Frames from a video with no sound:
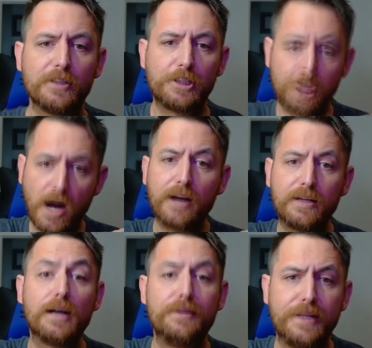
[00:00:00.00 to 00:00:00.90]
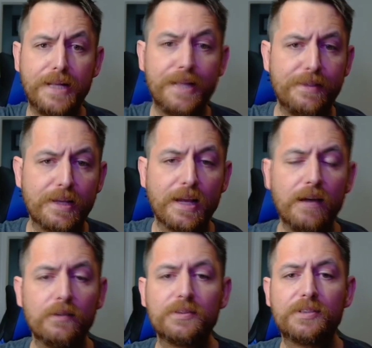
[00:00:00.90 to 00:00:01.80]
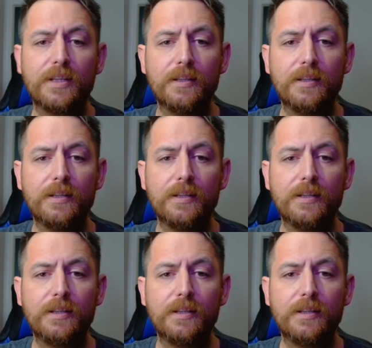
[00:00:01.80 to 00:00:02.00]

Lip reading: shotgun than anything else that